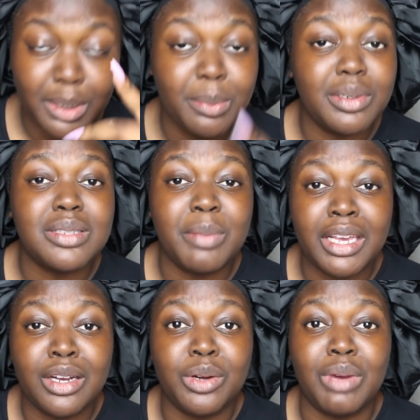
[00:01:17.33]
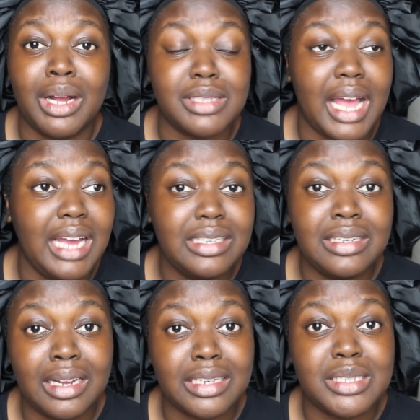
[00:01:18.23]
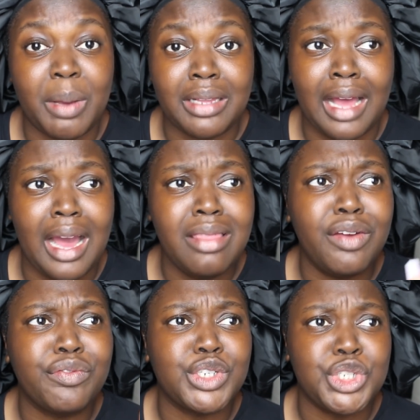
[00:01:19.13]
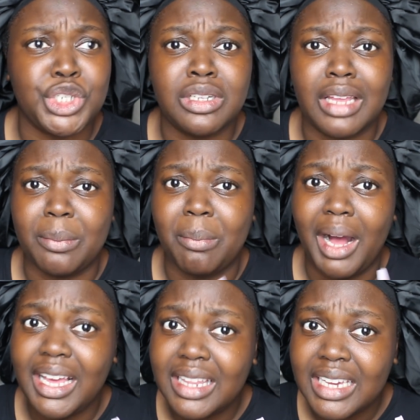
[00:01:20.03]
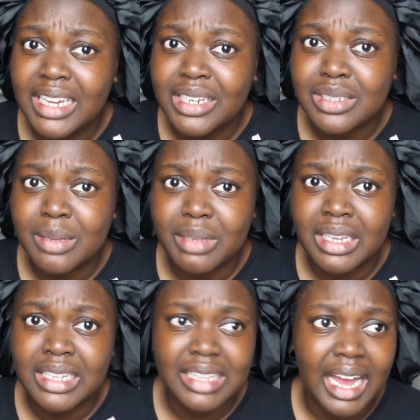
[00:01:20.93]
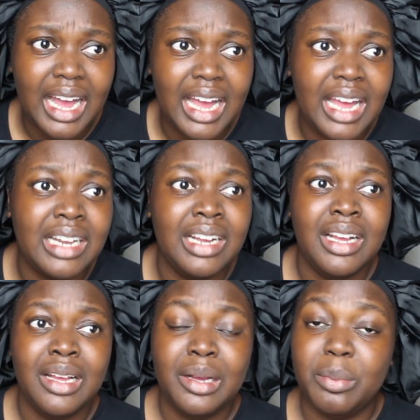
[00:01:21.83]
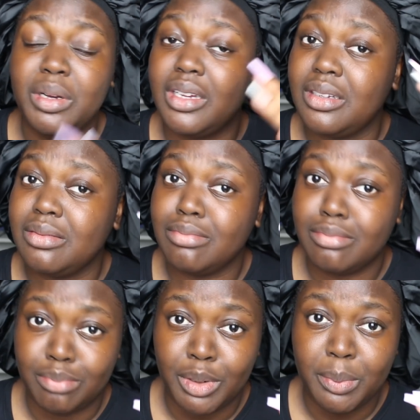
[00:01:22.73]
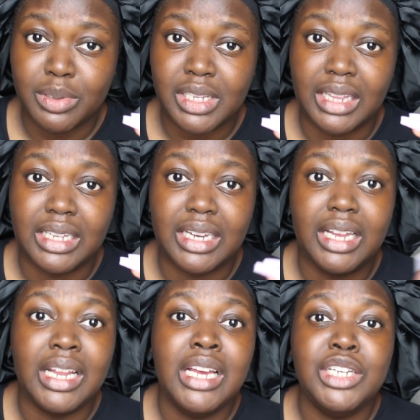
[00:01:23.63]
Purple is making her rounds. I did not expect that. I thought for sure like Miley or something like that, but Purple's killing it.